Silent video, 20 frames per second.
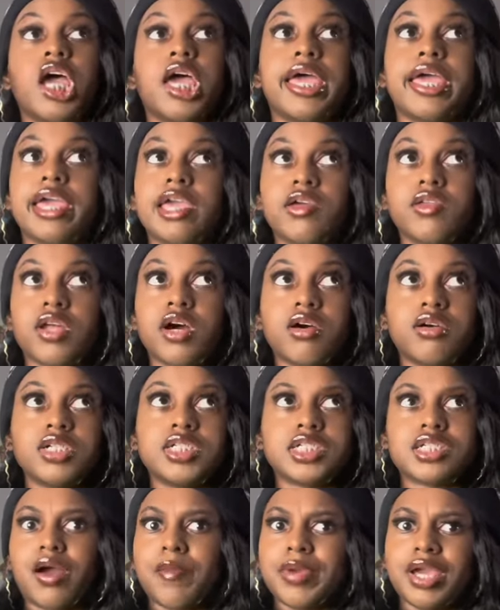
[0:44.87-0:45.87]
And you know, it's
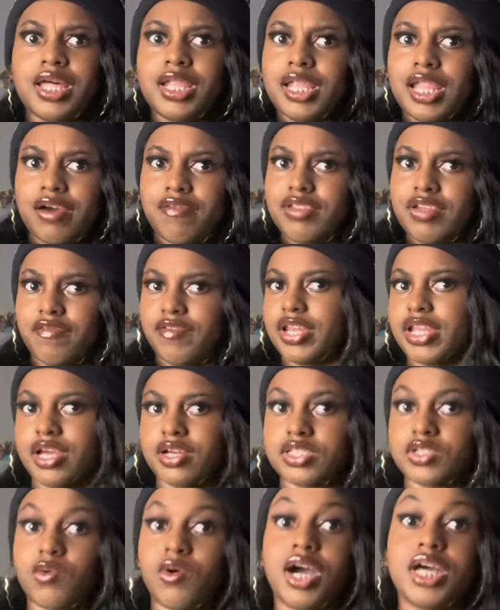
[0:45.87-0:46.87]
just gonna be a lovely video
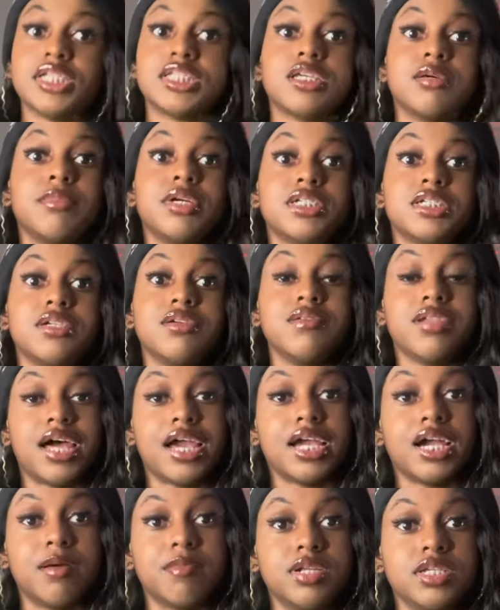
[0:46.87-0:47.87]
to watch. So make sure you
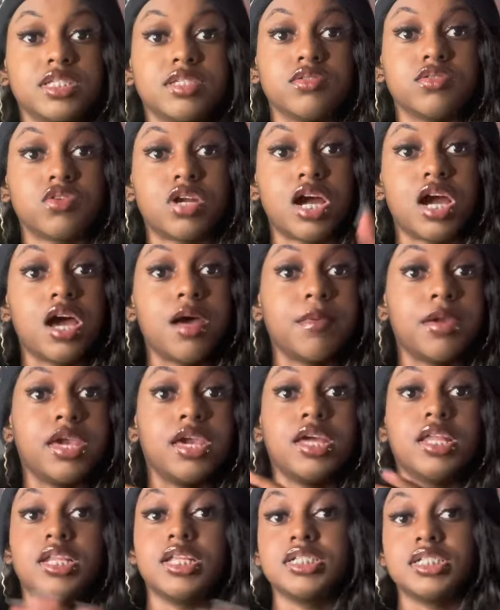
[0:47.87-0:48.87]
like, comment, and subscribe,
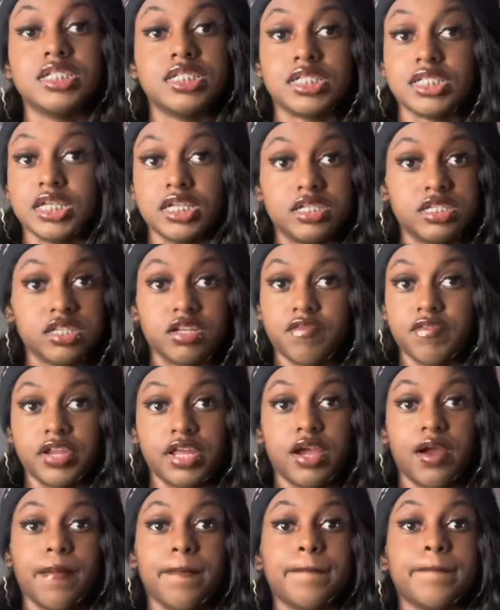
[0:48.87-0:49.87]
and then just get into the
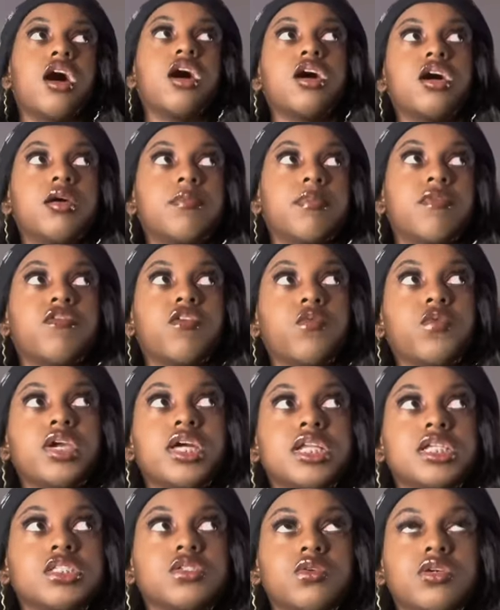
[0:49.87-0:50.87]
video. Before we
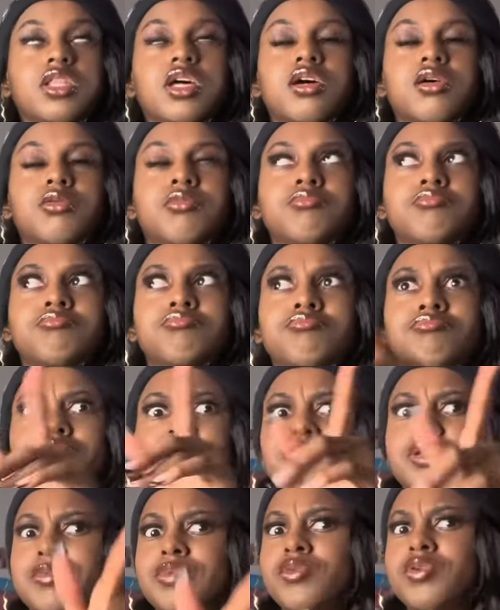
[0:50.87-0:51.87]
get into it though,
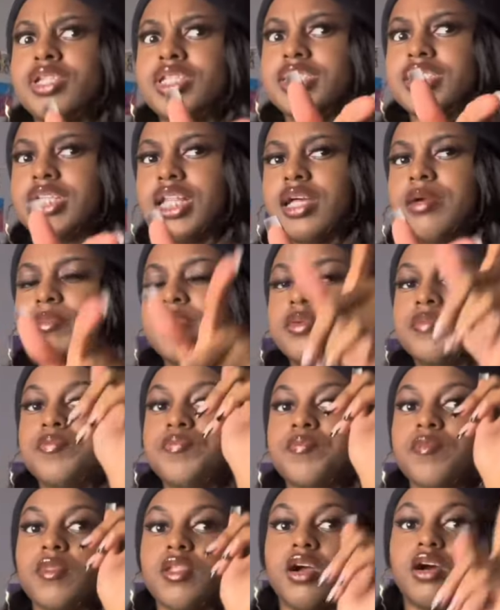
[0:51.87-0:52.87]
let me do a disclaimer.
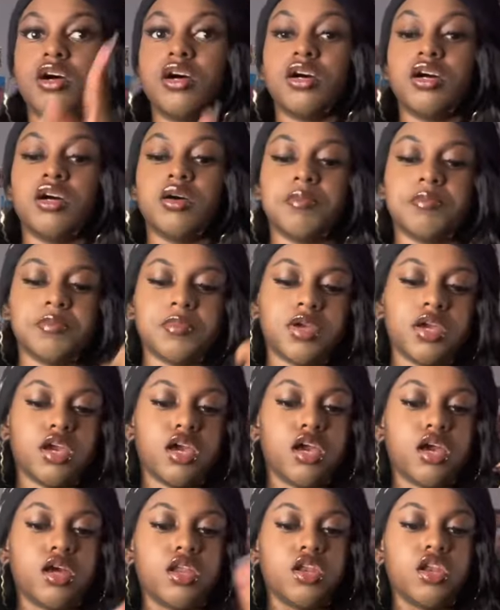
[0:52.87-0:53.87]

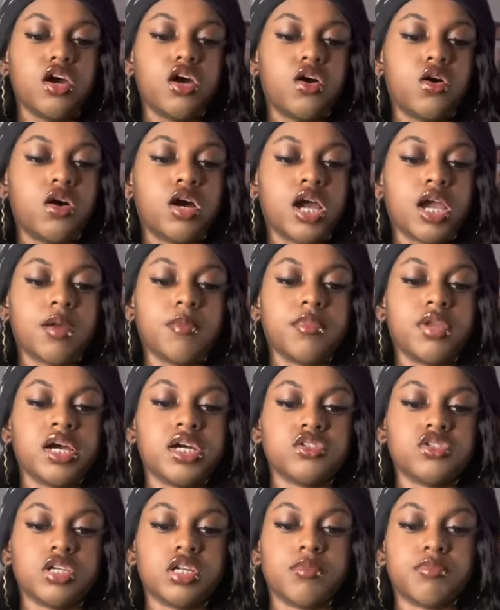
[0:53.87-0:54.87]
No, I'm
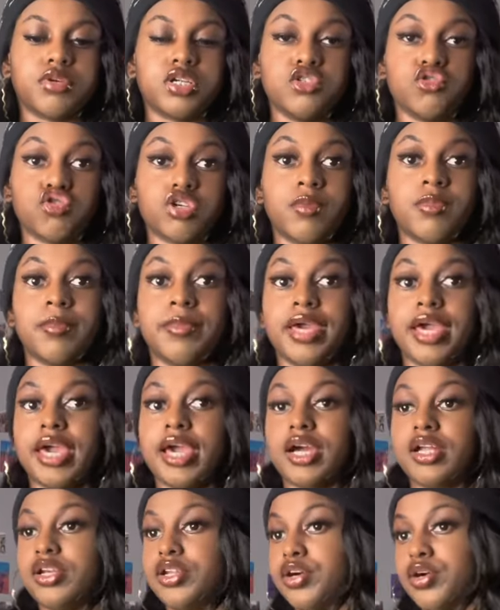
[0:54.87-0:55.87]
not trying to bring drama
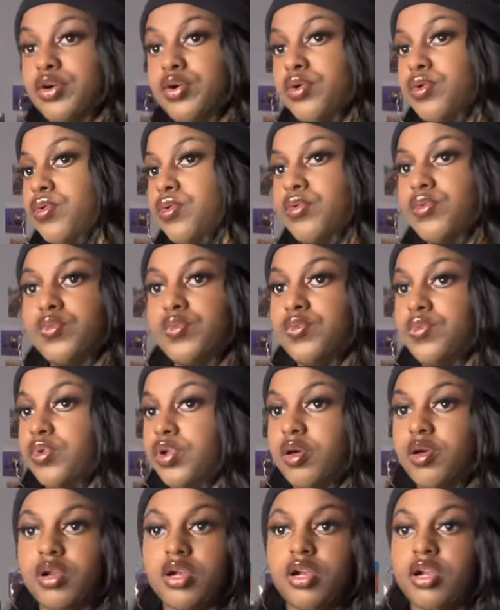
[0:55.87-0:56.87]
back. No.
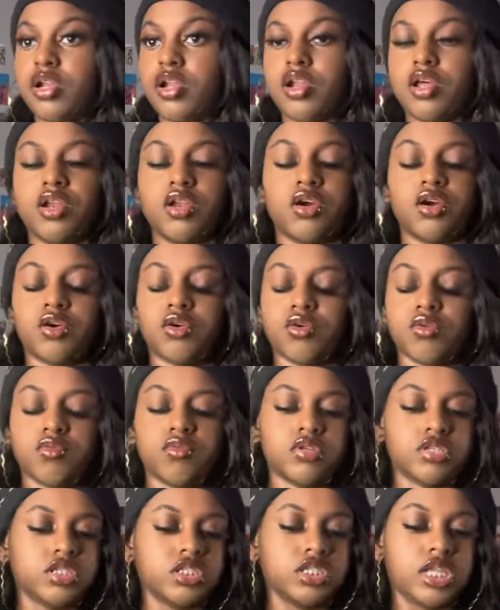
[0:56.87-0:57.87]

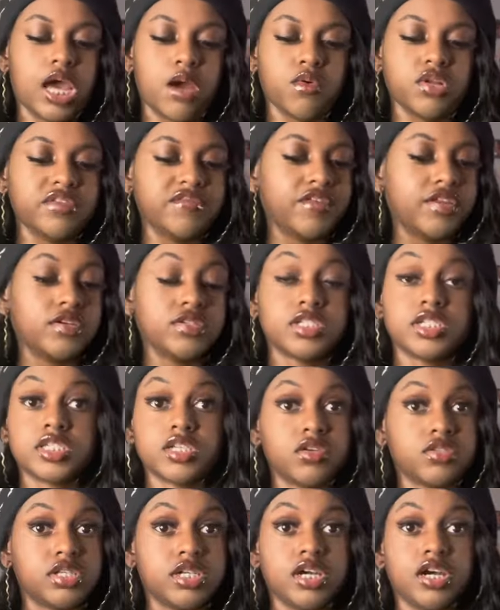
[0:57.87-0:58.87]
This is not what this video is
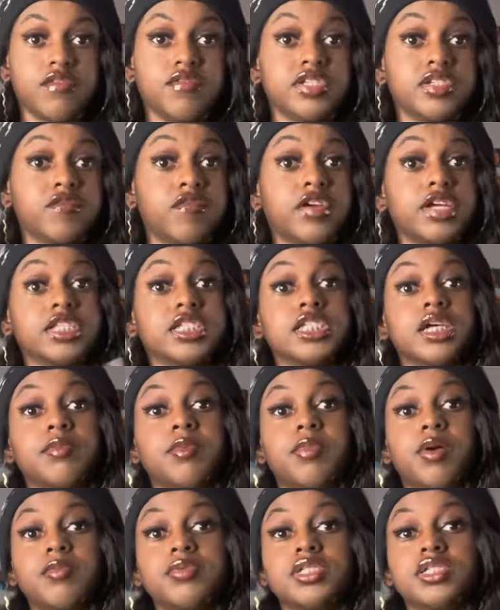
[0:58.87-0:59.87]
consulting of. This is for
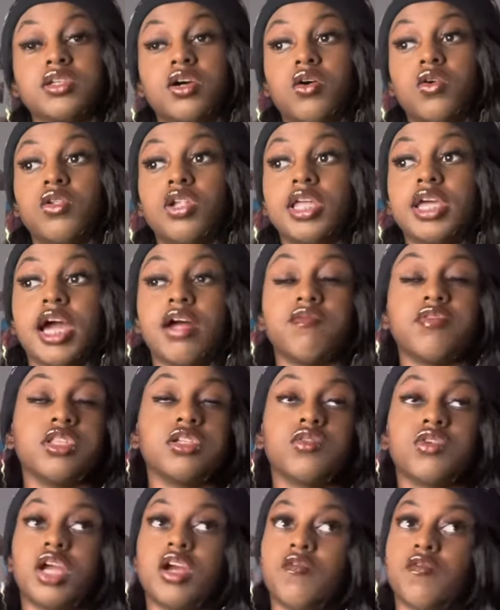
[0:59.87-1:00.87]
entertainment purposes only. I really
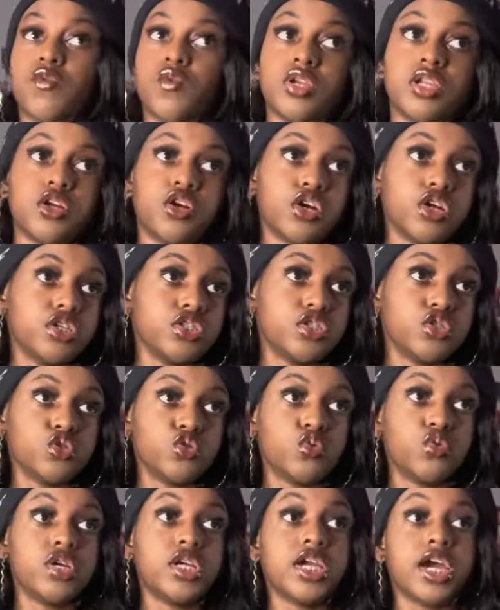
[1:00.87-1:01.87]
don't care for what the girl's
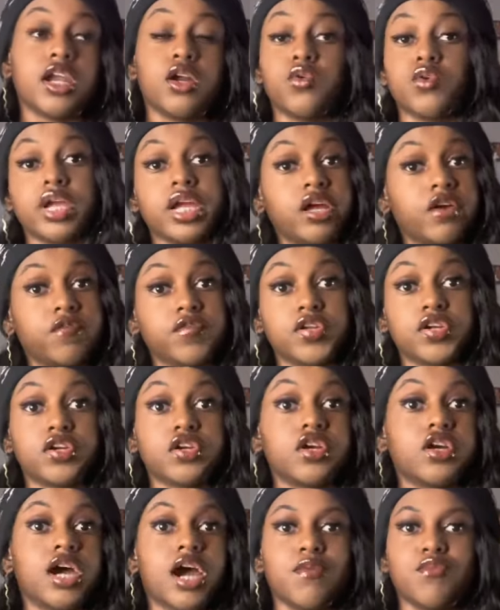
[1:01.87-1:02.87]
doing. I don't care for the girl.